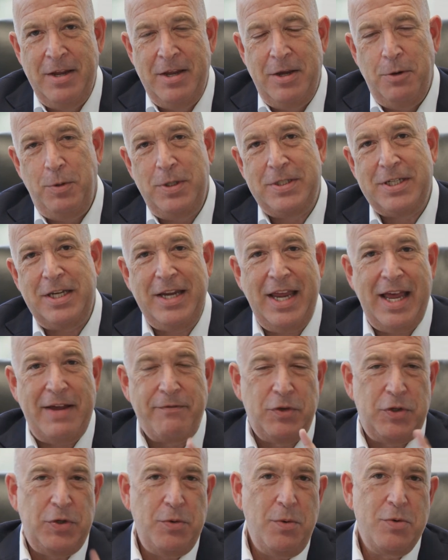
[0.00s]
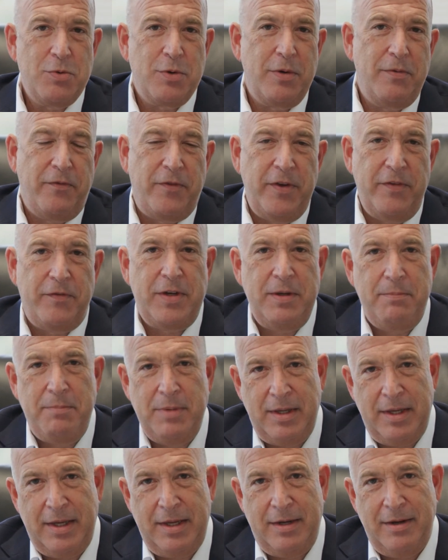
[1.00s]
We said you have $250
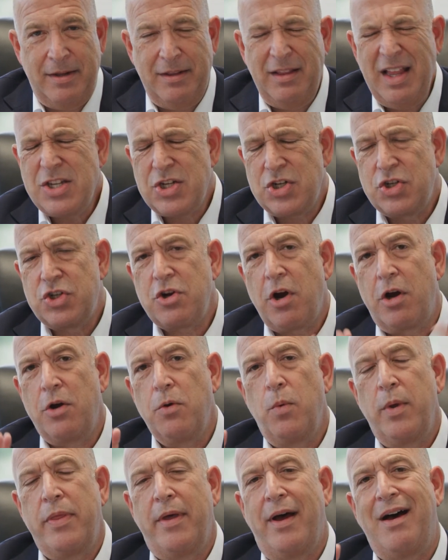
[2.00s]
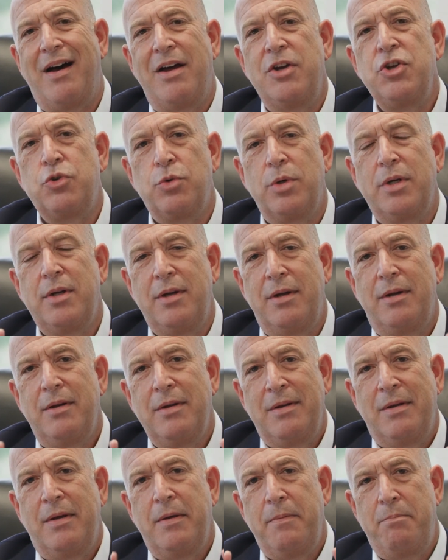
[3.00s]
million. Let's start with $100
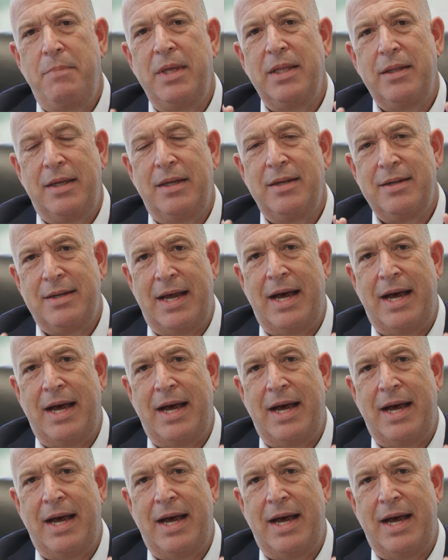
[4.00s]
million.